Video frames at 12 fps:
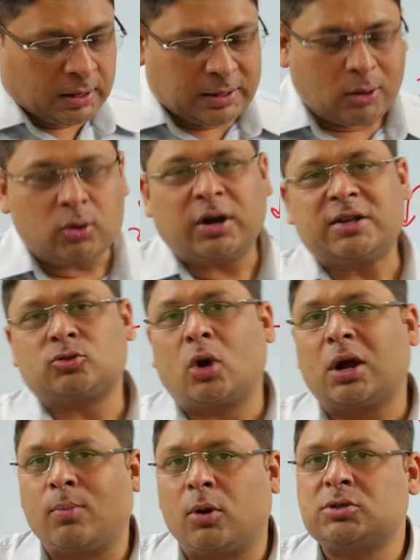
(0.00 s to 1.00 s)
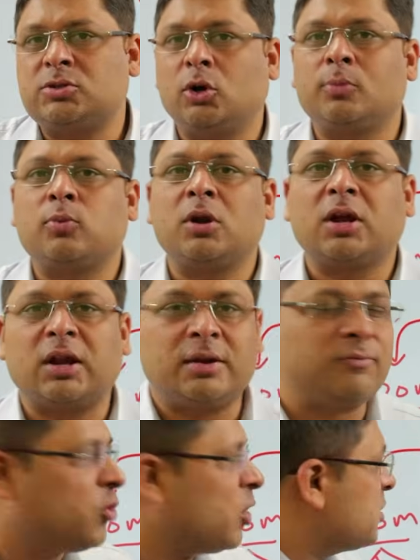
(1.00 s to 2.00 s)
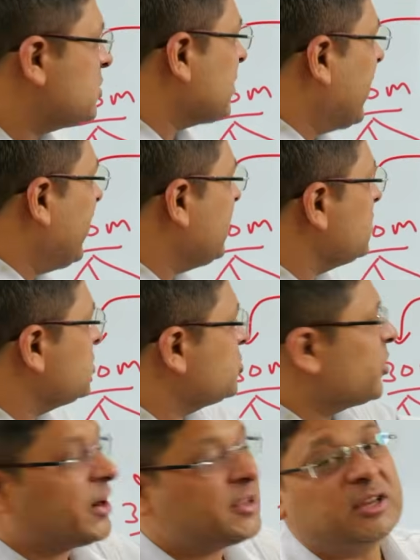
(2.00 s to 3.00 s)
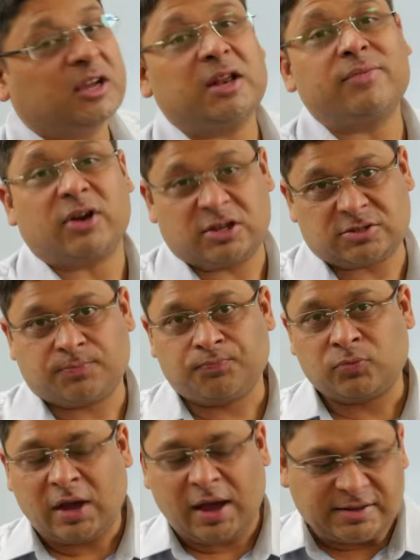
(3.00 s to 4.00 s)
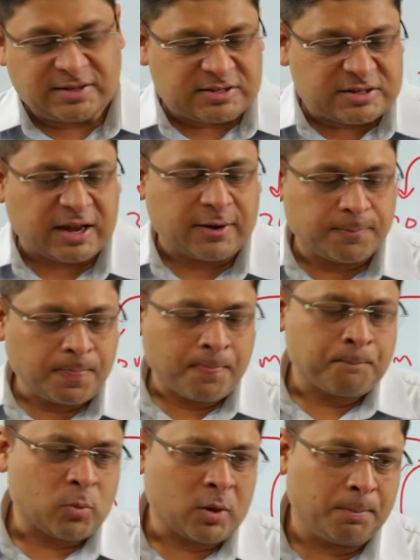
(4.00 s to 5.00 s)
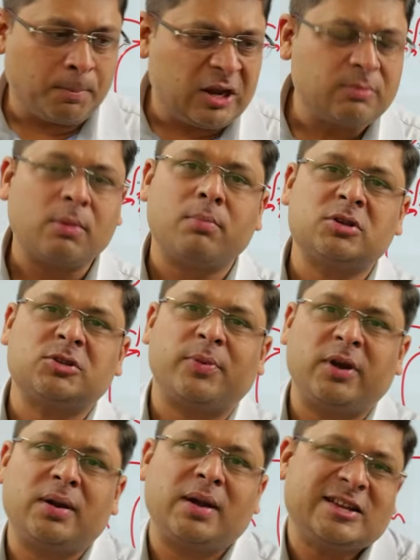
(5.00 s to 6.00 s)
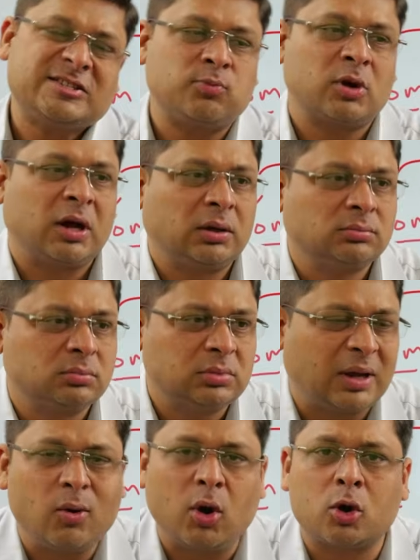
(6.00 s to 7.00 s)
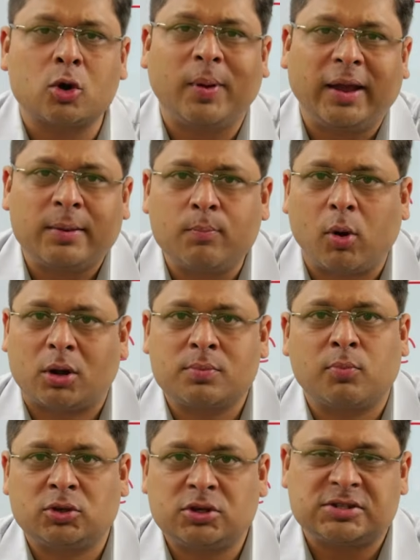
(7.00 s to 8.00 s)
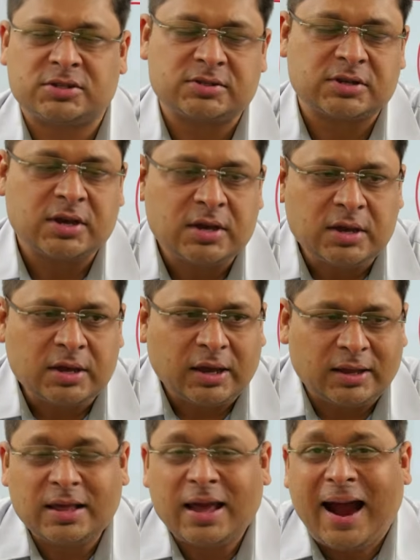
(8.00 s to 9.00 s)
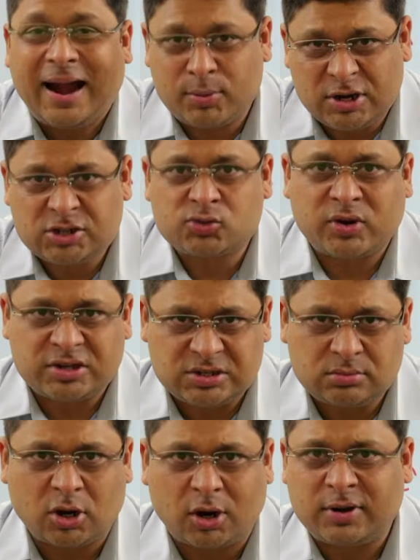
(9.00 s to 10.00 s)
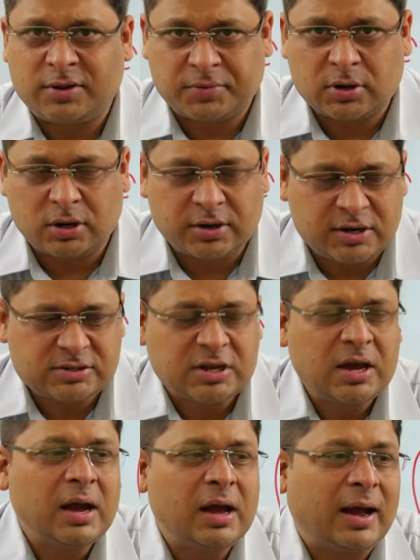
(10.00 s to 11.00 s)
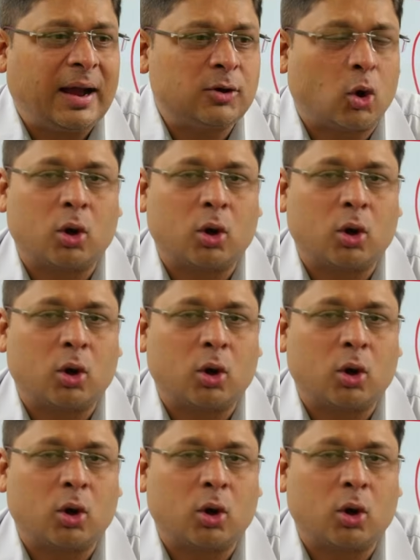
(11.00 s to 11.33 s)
Now let us talk about geopolitical influence and strategic leverage. As I said, many members of Indian diaspora now occupy important positions in the administration of different countries and